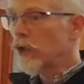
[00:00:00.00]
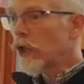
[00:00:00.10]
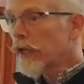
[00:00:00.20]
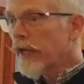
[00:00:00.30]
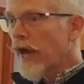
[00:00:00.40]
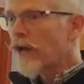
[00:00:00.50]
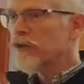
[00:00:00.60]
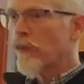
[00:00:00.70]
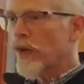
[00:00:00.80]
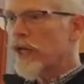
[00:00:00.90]
looking
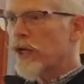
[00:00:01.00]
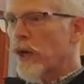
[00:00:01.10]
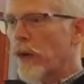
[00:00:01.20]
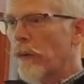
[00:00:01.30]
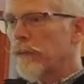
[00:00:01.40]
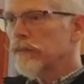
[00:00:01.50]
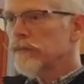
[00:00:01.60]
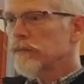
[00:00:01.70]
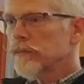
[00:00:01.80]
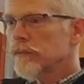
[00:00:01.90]
out the window,
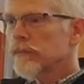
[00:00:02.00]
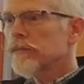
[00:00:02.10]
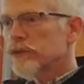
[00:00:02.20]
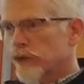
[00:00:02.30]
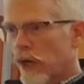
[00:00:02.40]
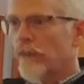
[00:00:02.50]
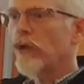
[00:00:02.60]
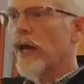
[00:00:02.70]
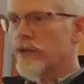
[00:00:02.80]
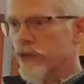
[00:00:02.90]
mm-hmm.
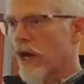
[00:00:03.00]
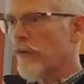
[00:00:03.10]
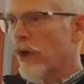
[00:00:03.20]
trouble has come